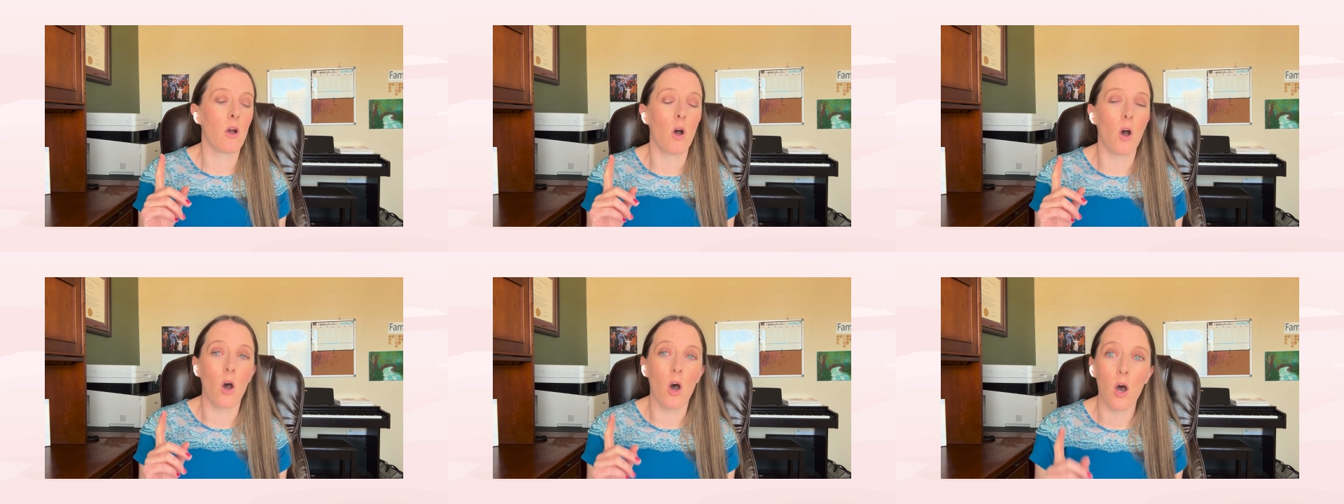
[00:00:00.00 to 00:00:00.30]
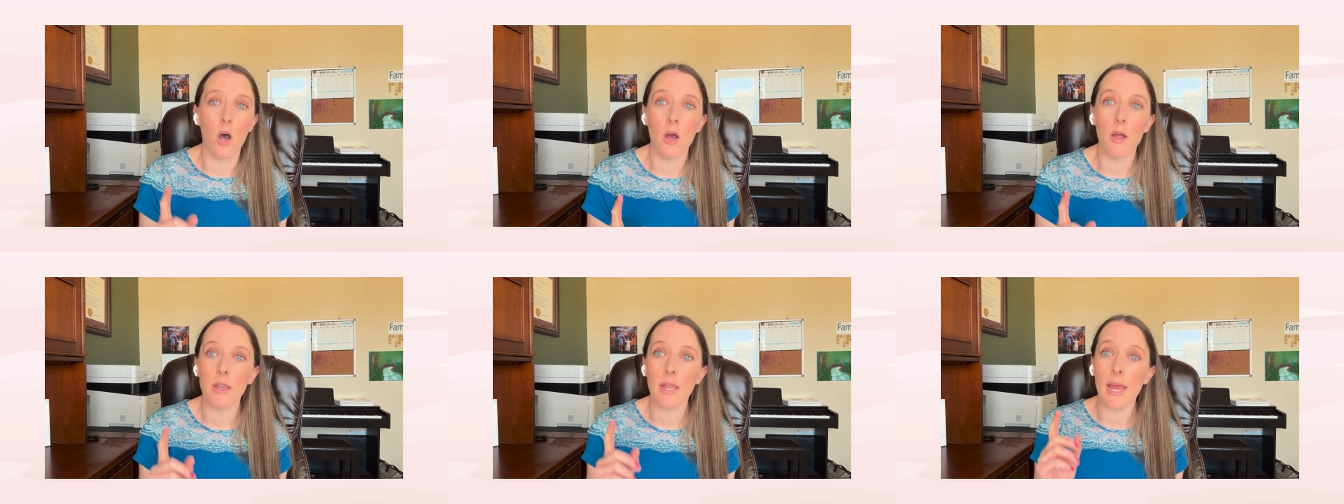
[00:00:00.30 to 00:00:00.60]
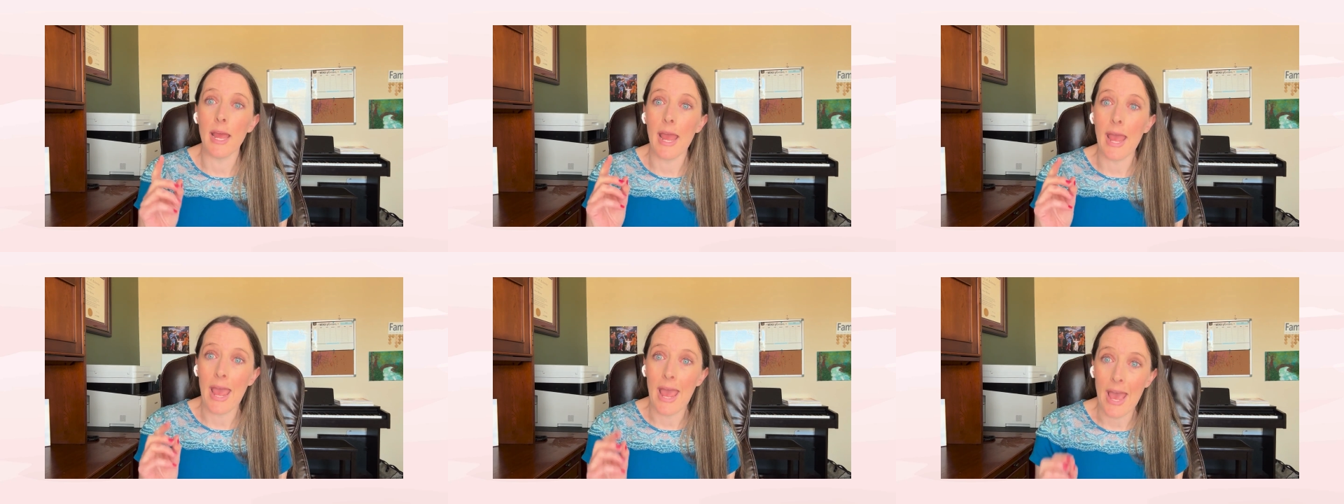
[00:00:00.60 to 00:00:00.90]
On
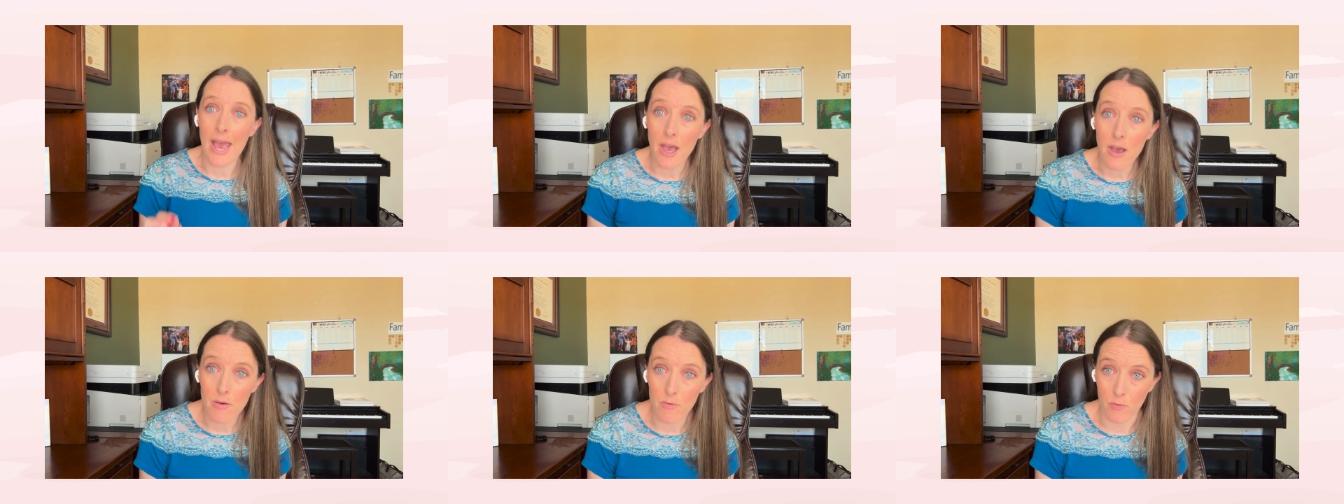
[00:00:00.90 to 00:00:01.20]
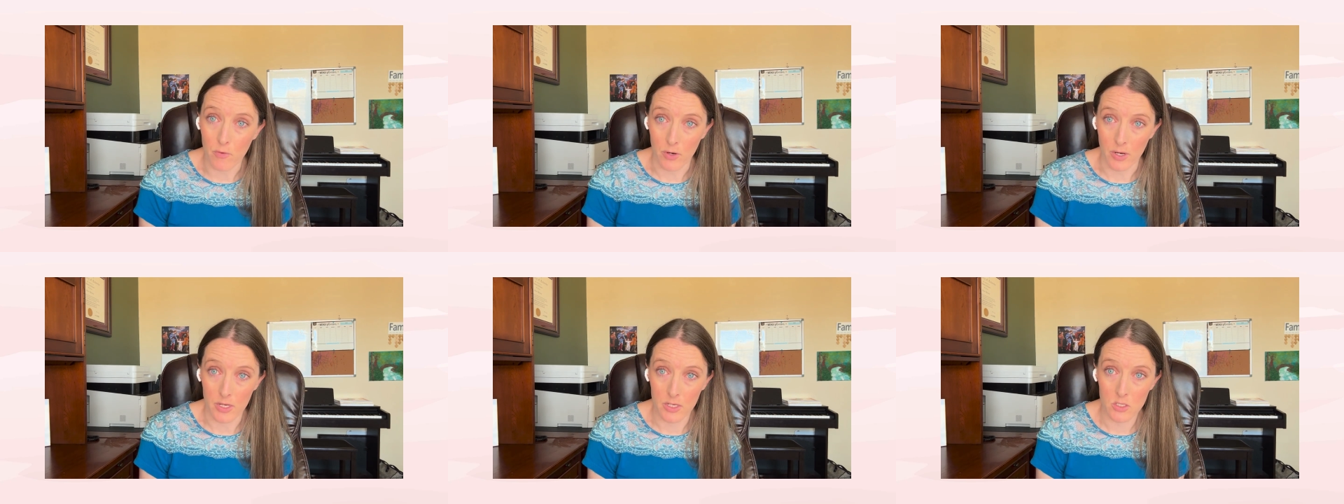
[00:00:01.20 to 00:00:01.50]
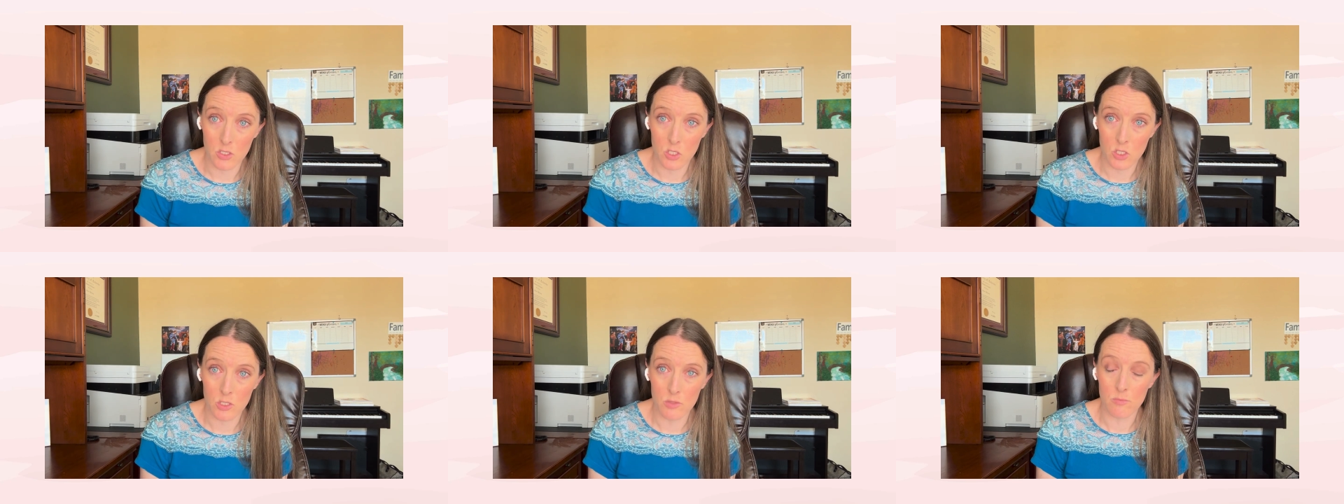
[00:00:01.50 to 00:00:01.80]

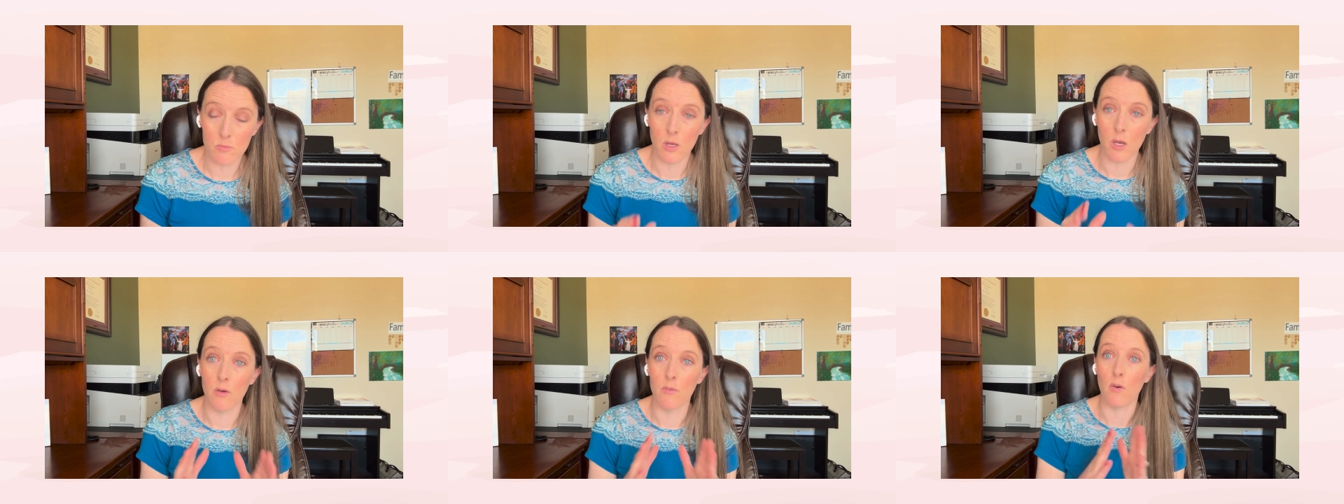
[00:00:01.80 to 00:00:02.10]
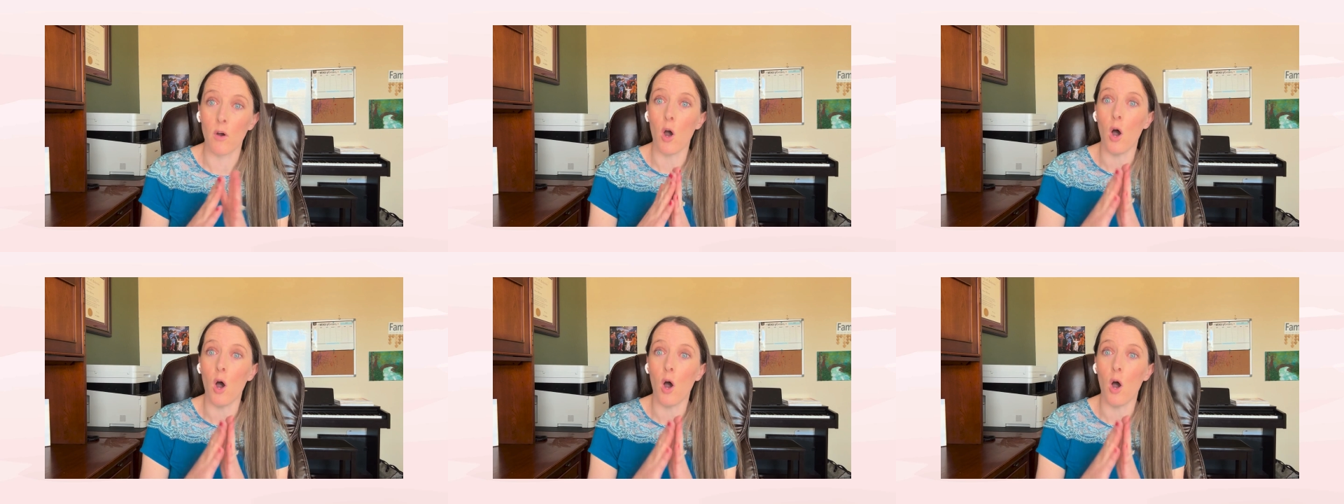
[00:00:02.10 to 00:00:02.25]
average, of